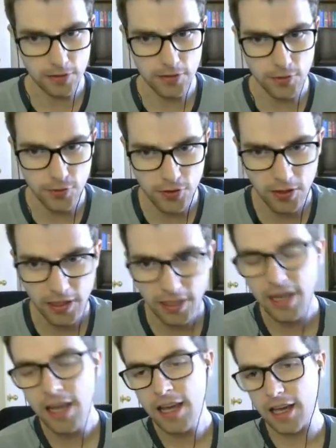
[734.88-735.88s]
a two-shot,
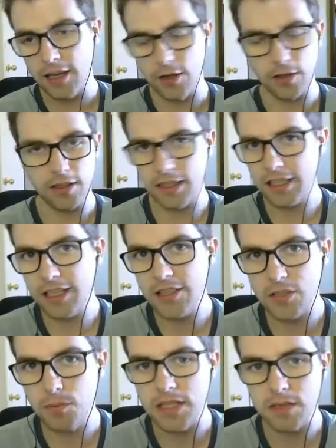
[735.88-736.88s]
and, like, he
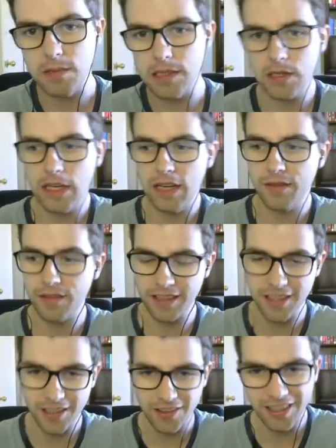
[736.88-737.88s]
just missed me. So I have,
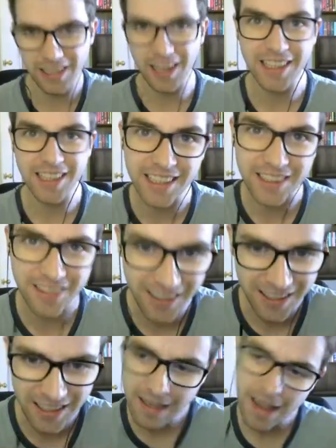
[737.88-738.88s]
you know, like, I can get
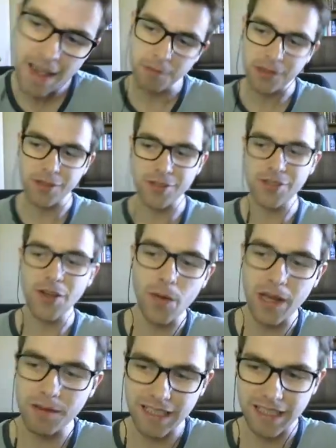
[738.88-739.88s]
lucky, but there's no
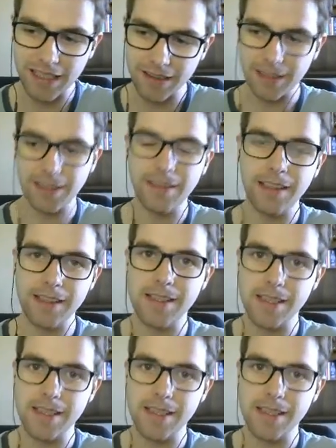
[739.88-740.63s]
way I'm going to get lucky against the